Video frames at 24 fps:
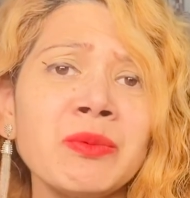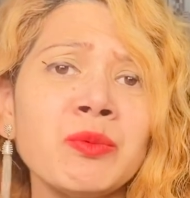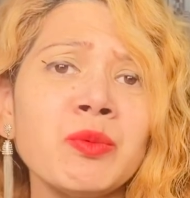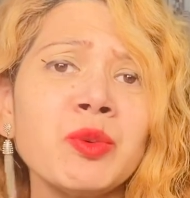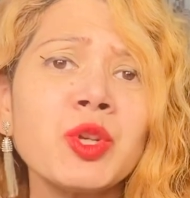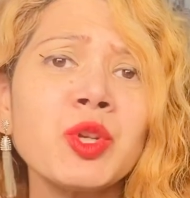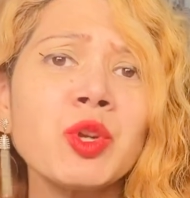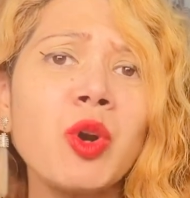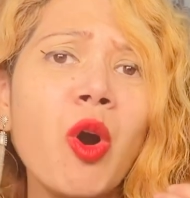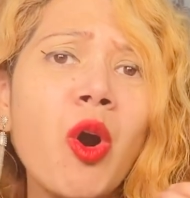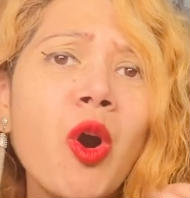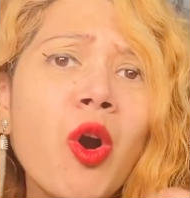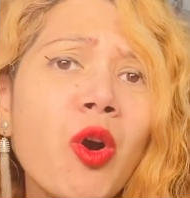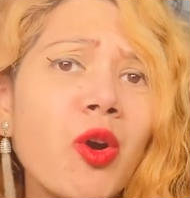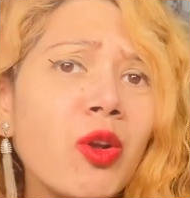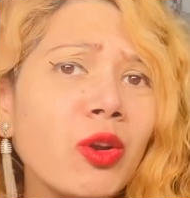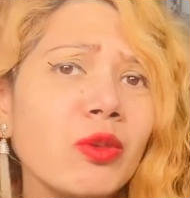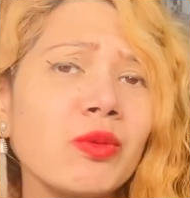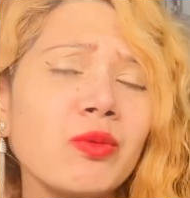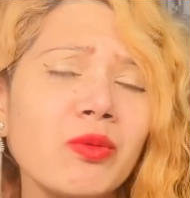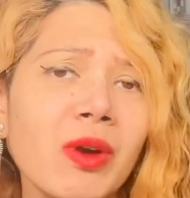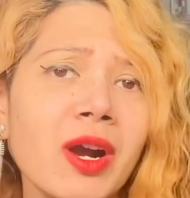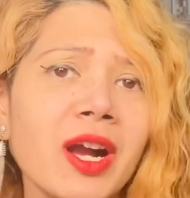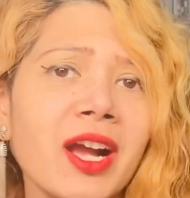we
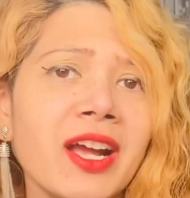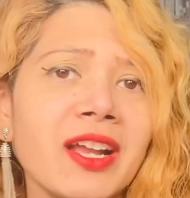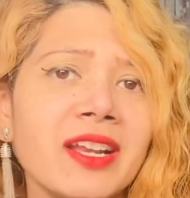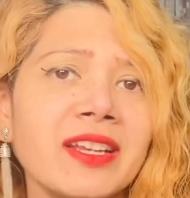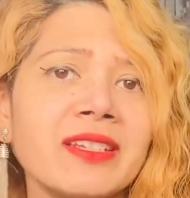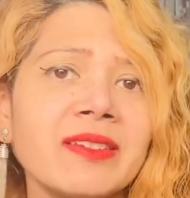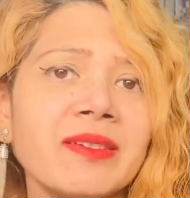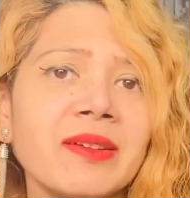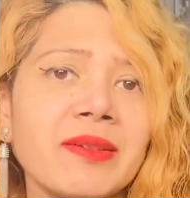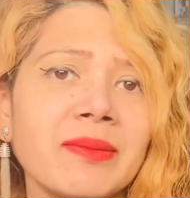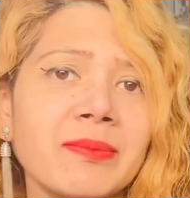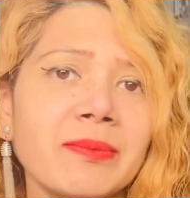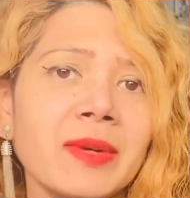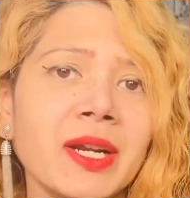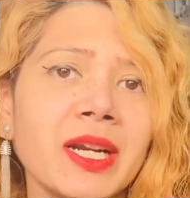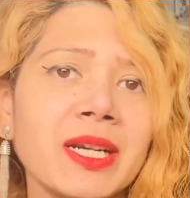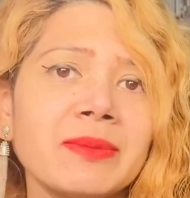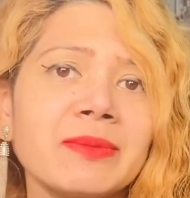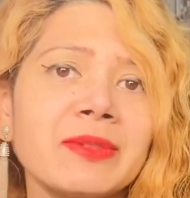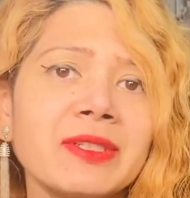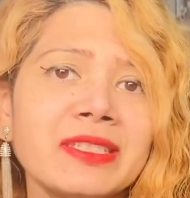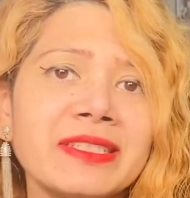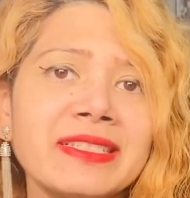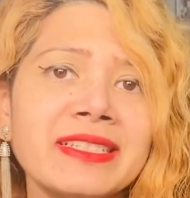all want uh,
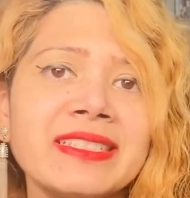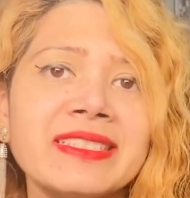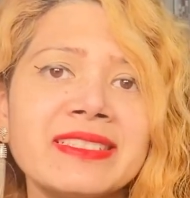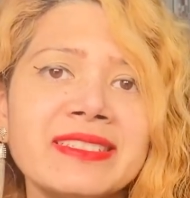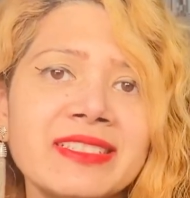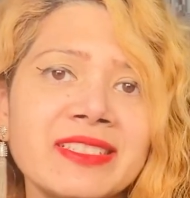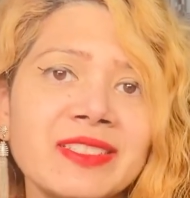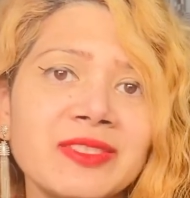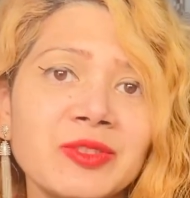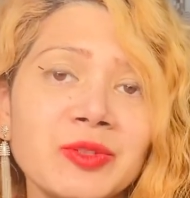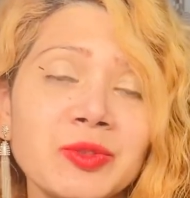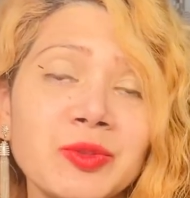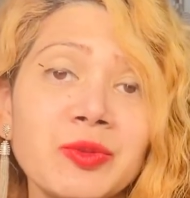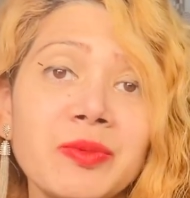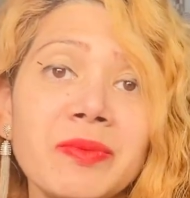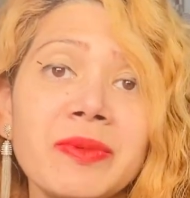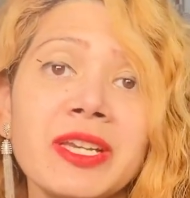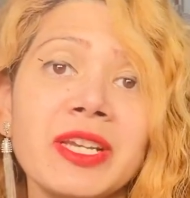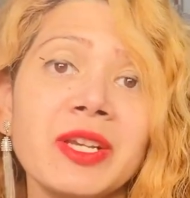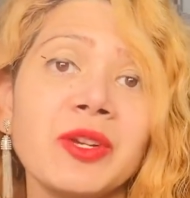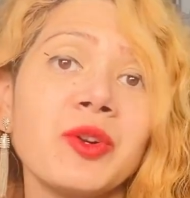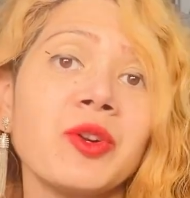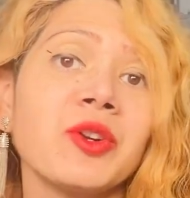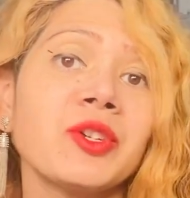Marvel Disney to, to
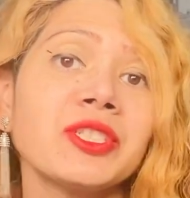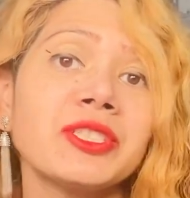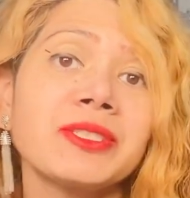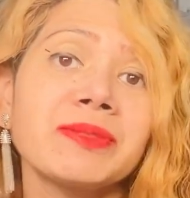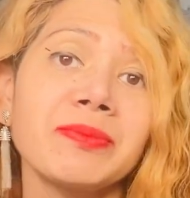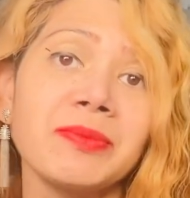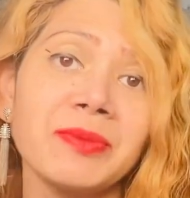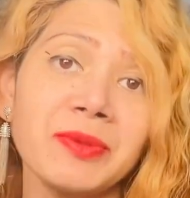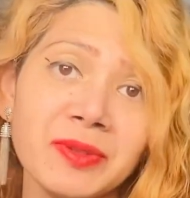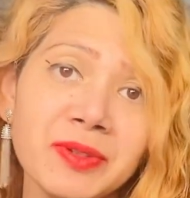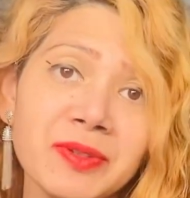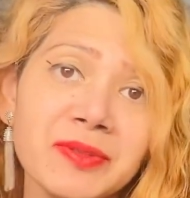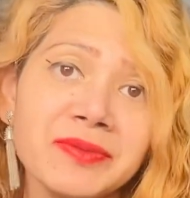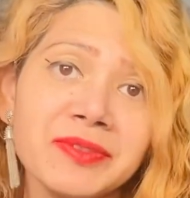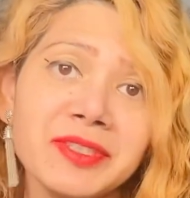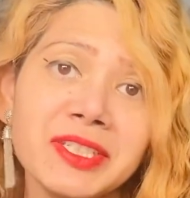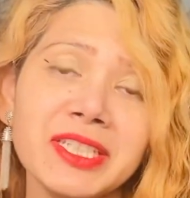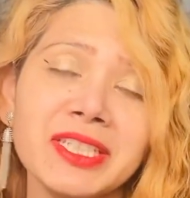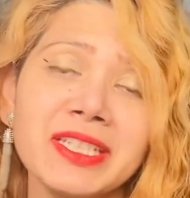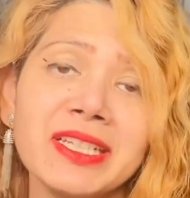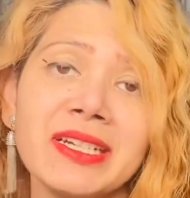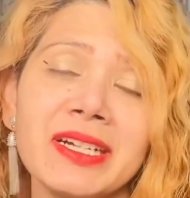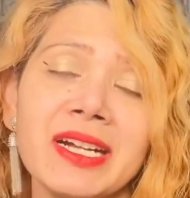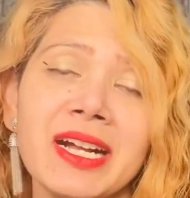make good
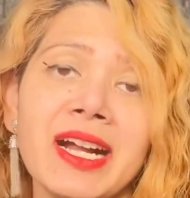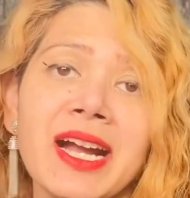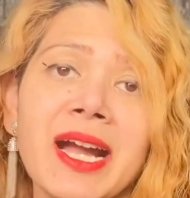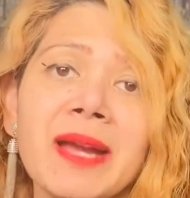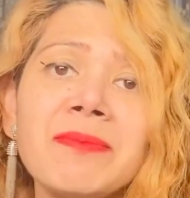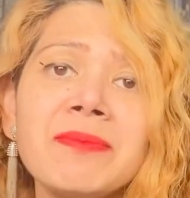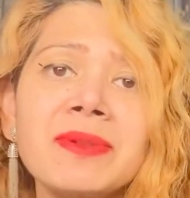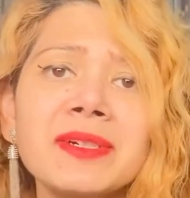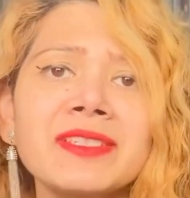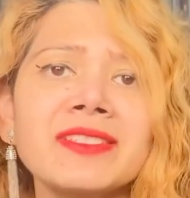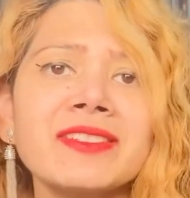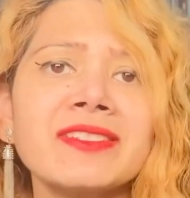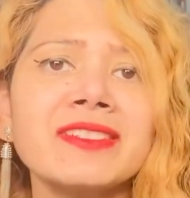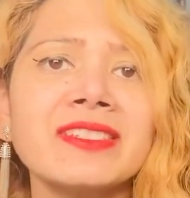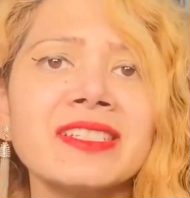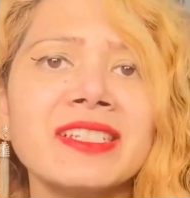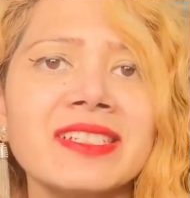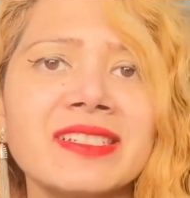movie. Uh, I'm personally